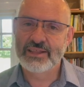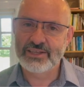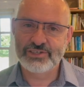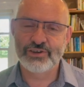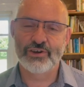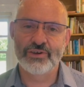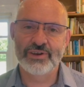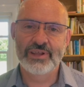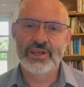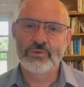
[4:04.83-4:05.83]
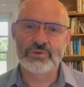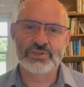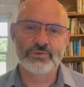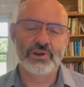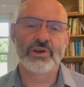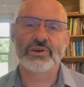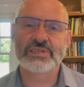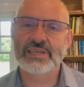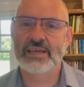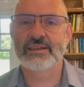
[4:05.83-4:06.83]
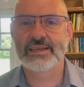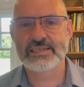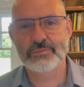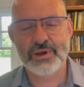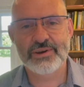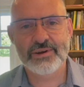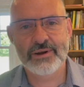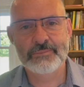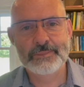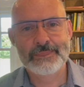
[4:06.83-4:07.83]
that John was no longer saying things about her.